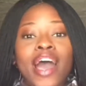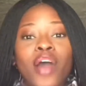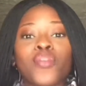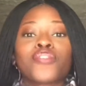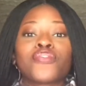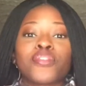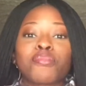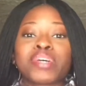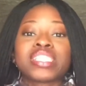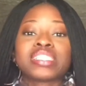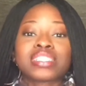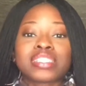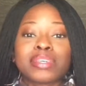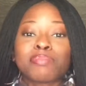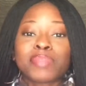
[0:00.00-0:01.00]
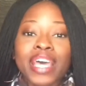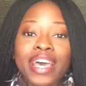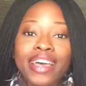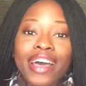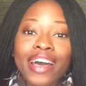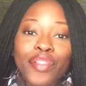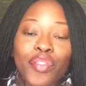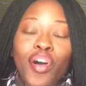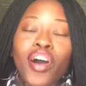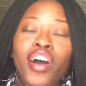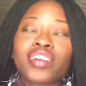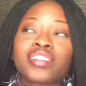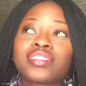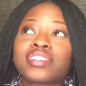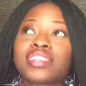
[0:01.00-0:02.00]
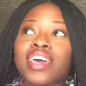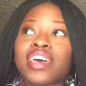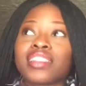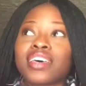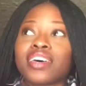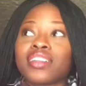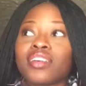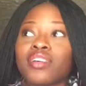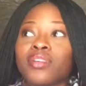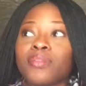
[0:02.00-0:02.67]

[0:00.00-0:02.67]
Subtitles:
hour from my sleep that I lost. And then